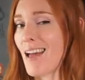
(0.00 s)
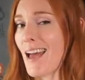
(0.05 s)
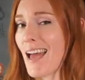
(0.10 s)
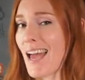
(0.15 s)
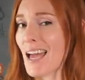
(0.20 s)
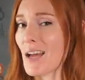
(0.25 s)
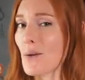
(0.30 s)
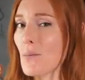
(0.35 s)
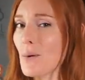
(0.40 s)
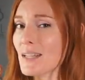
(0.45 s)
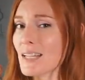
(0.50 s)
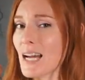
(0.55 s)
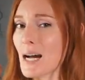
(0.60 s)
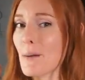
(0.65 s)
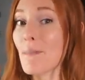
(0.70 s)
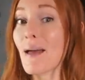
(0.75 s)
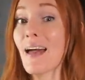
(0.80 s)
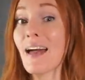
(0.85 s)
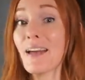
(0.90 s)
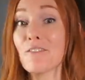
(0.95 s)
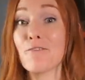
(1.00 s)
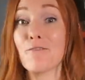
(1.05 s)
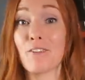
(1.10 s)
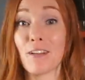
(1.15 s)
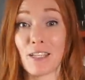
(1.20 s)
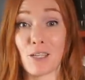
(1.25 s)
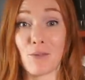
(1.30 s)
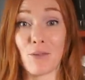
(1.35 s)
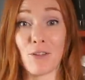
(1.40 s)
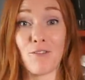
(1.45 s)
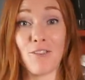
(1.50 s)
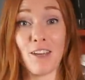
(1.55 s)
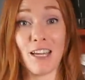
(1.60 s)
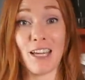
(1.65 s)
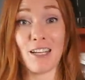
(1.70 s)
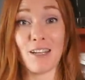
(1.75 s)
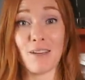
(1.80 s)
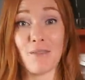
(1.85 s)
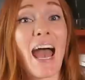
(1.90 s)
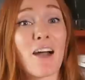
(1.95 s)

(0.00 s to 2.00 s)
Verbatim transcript: Hang one up and fill it with feed.